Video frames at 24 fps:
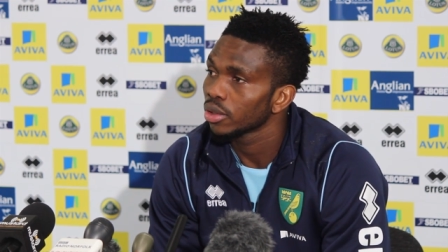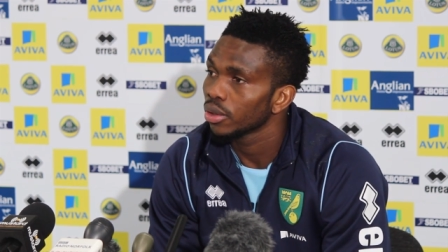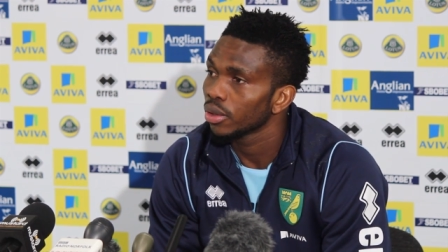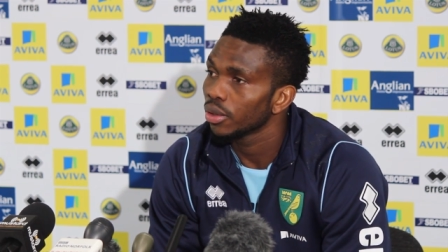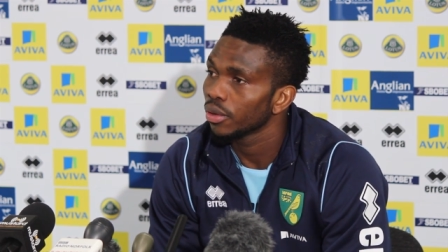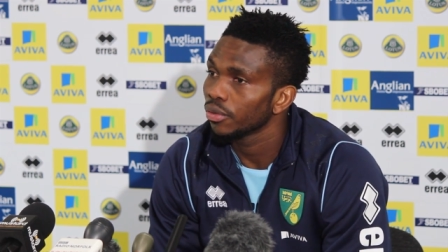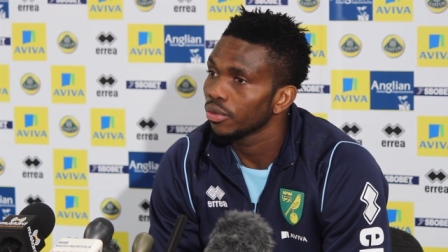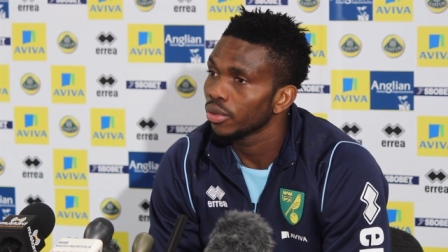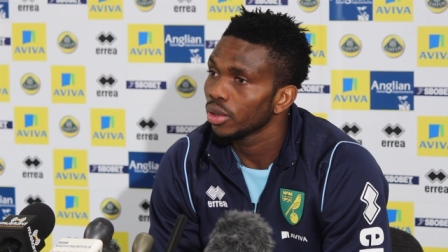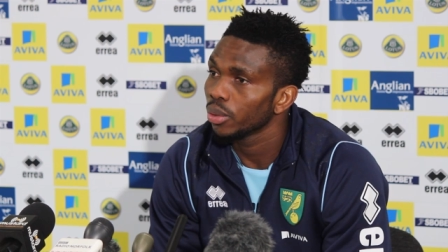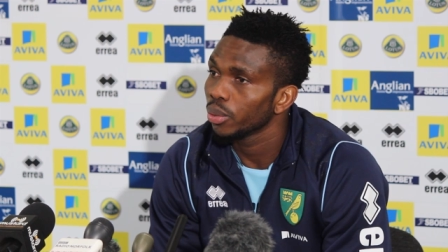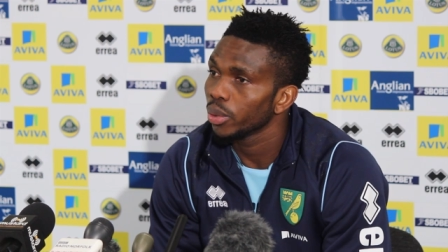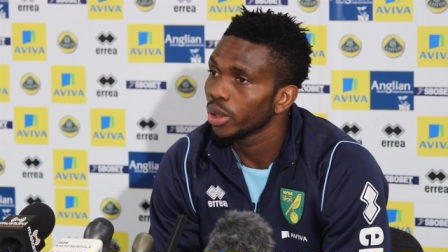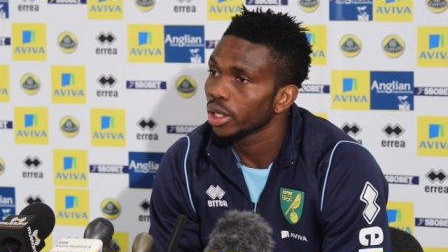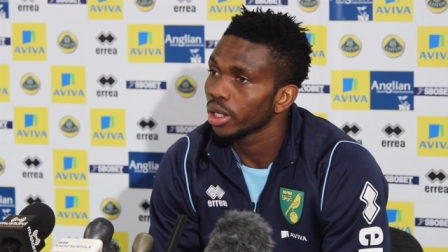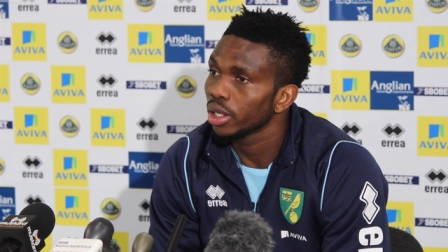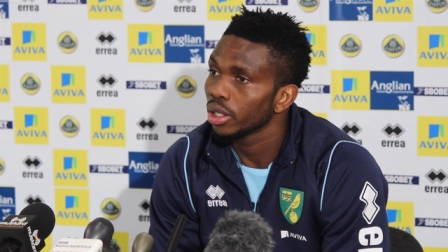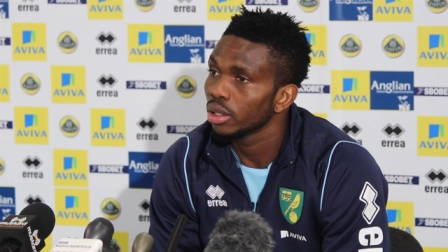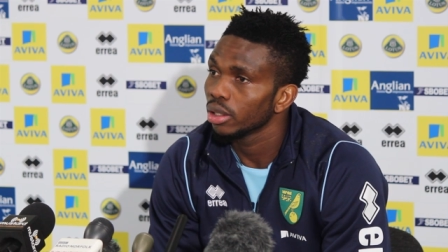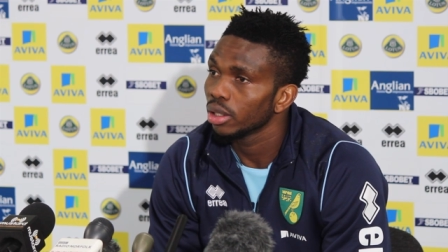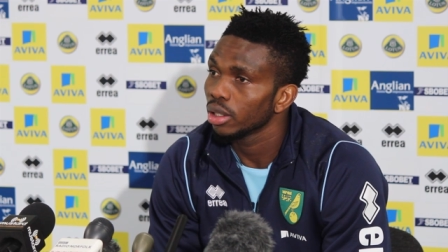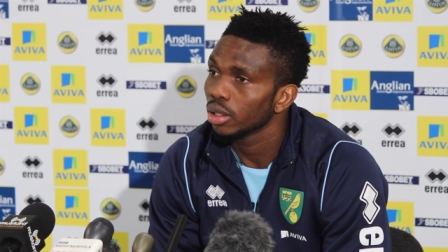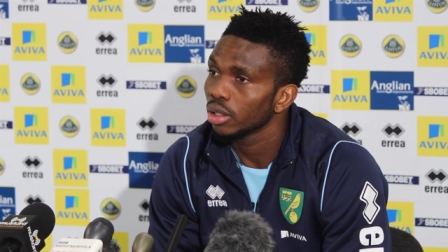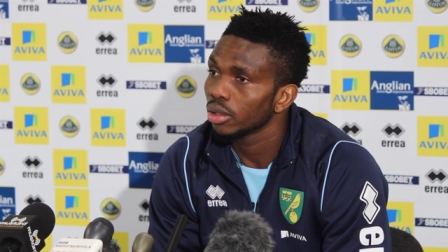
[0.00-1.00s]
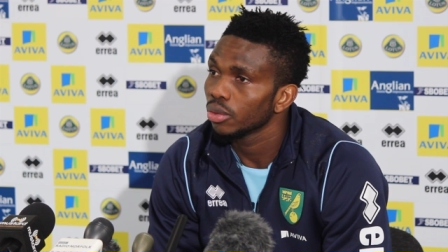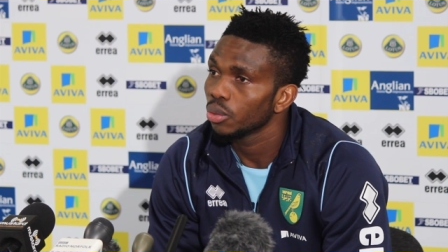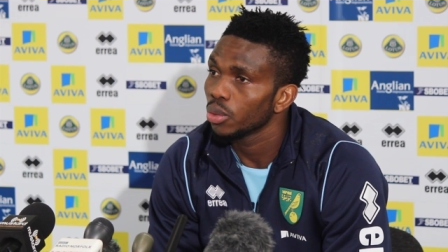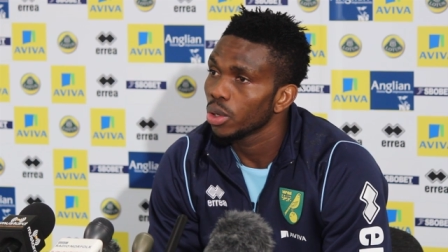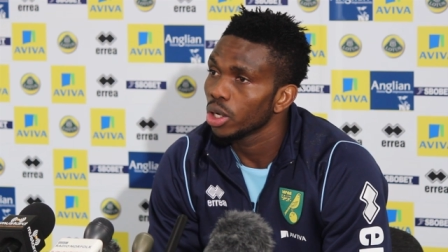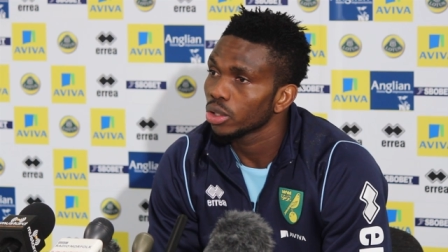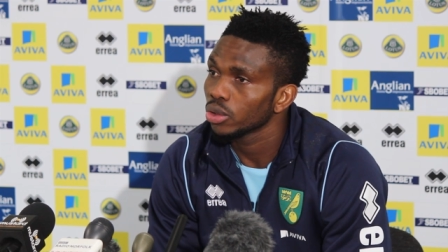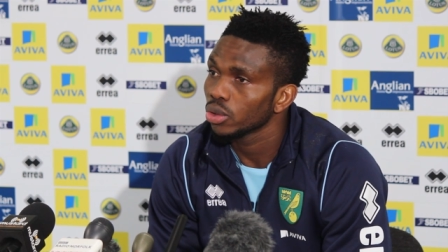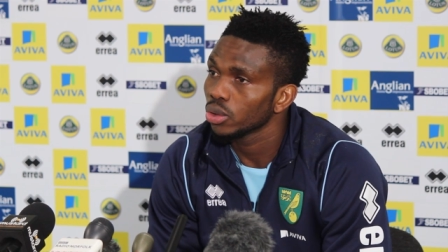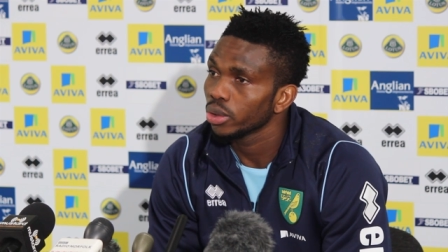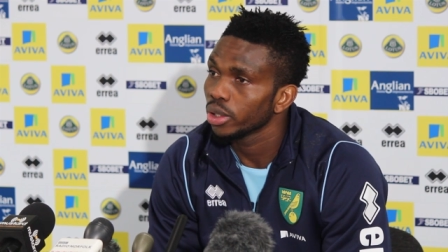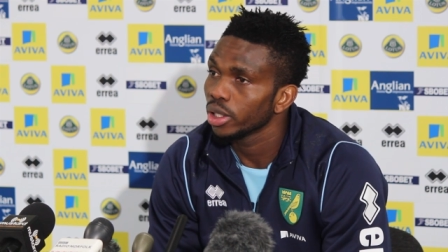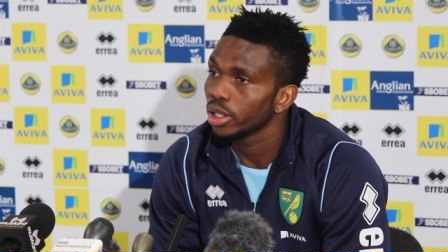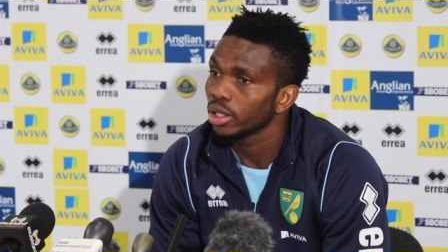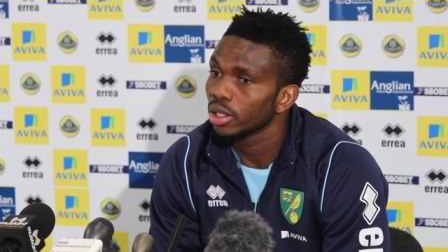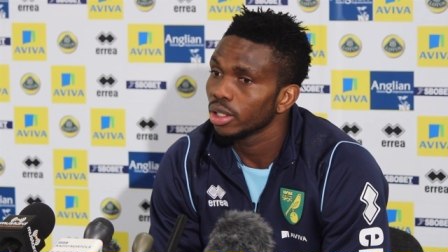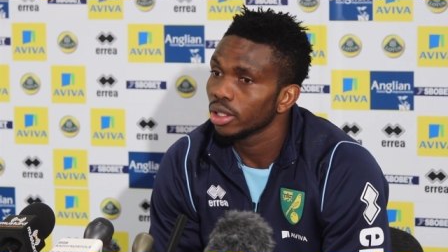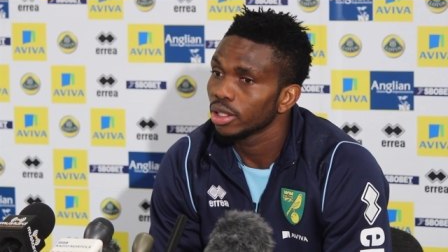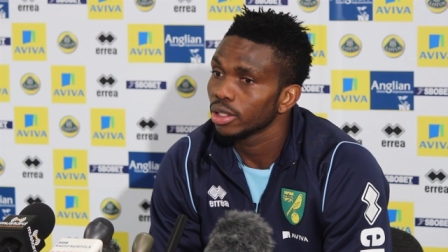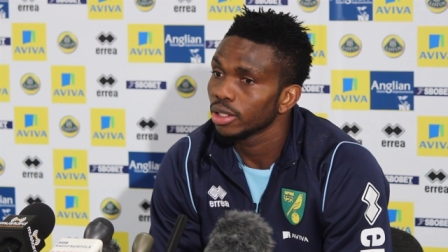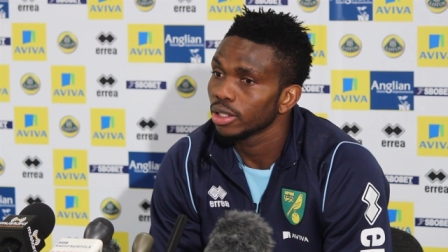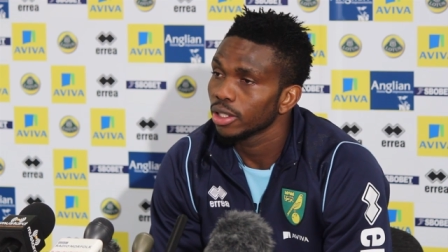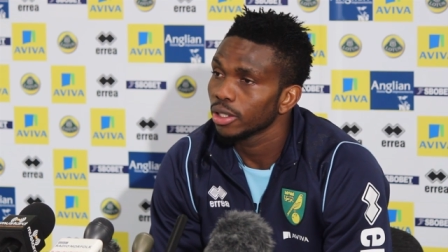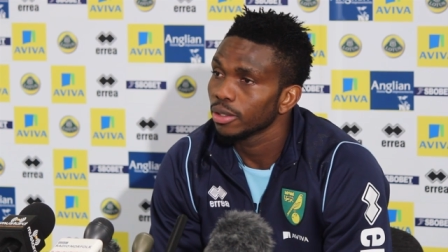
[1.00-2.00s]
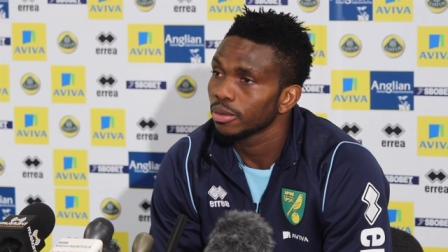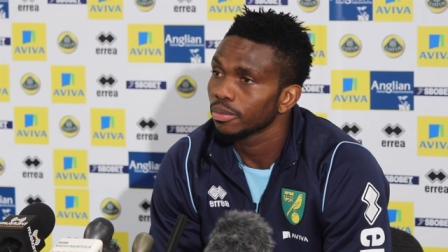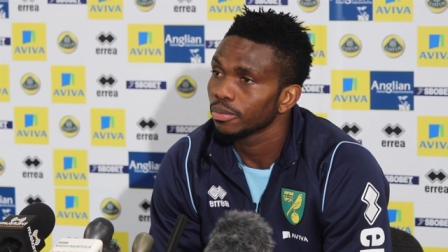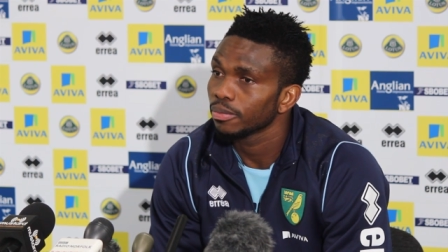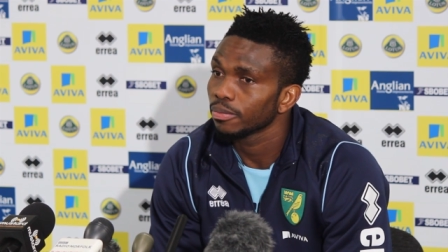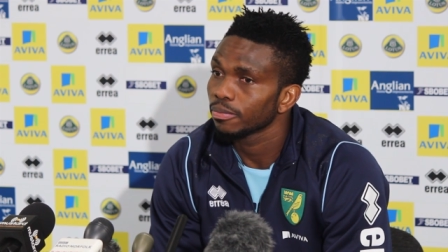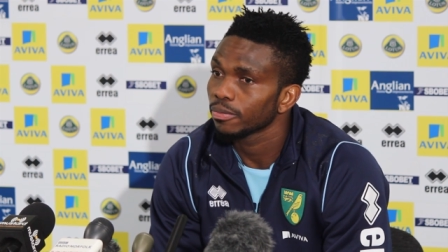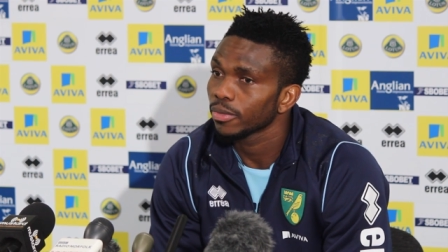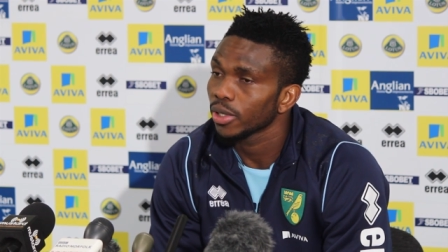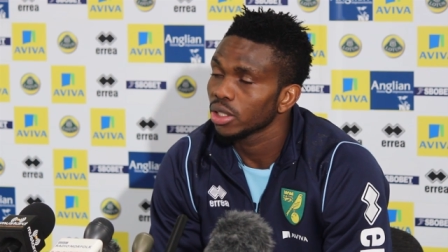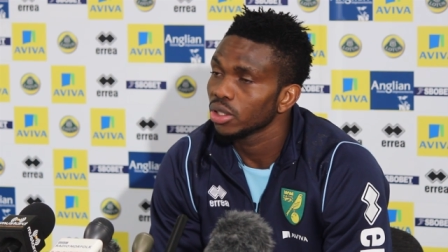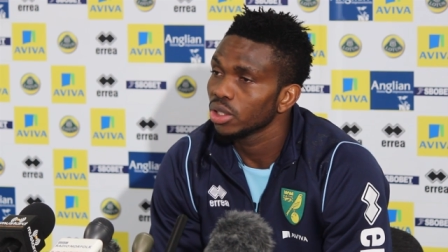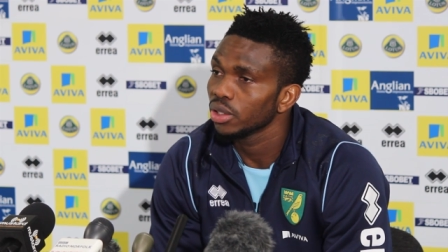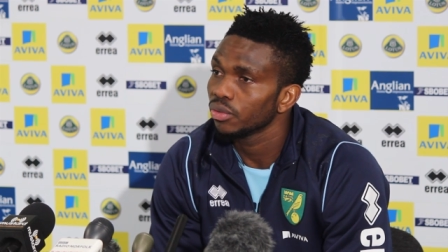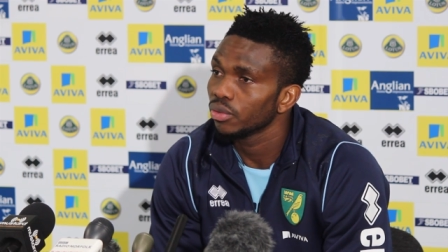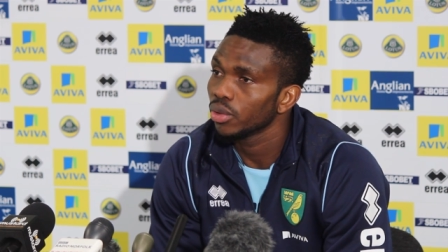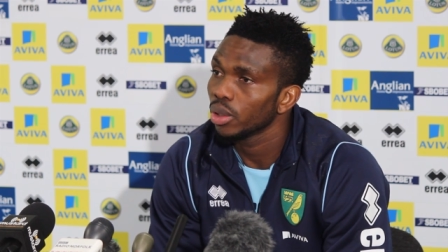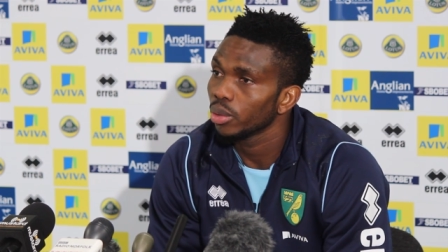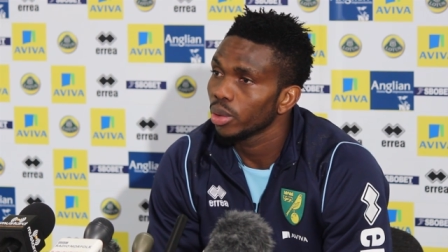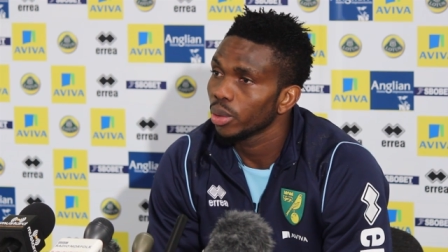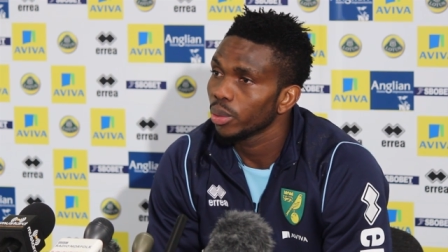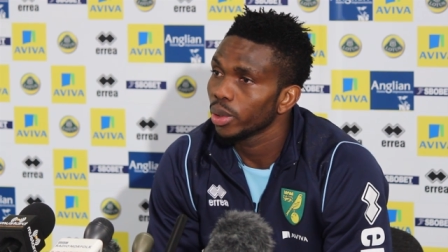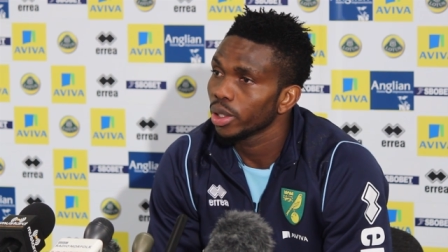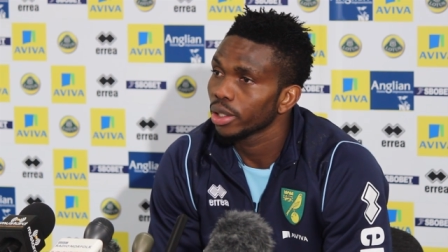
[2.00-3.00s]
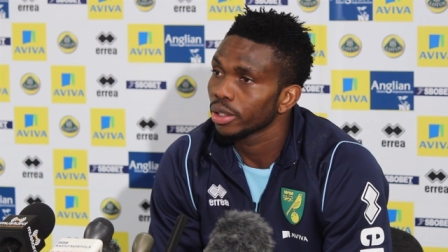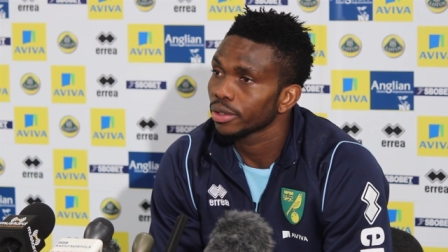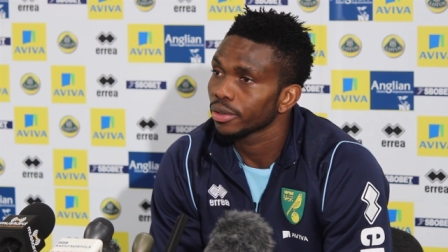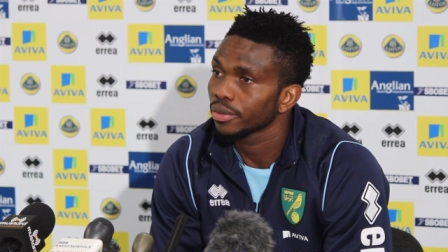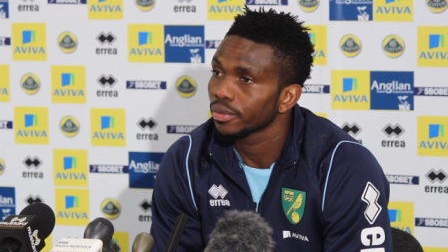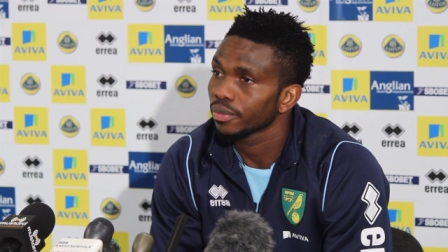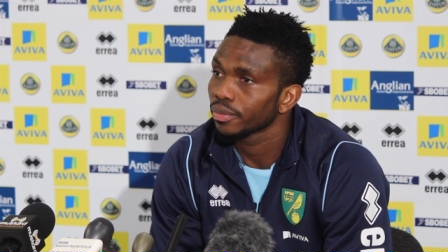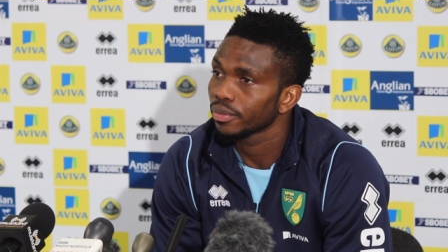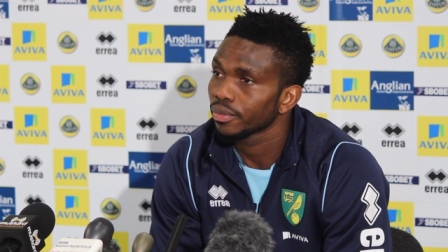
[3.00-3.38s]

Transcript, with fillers: hopefully we can all work together and um, achieve what we want.